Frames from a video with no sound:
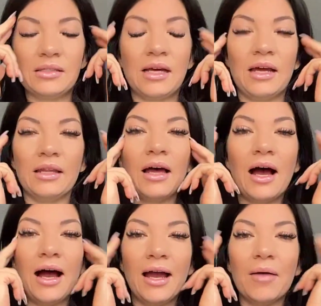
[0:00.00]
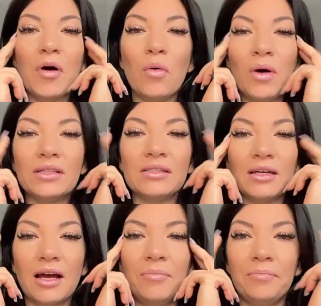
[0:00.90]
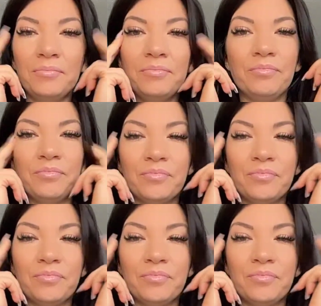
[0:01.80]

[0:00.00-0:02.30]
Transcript: Side of the eye about what's to come.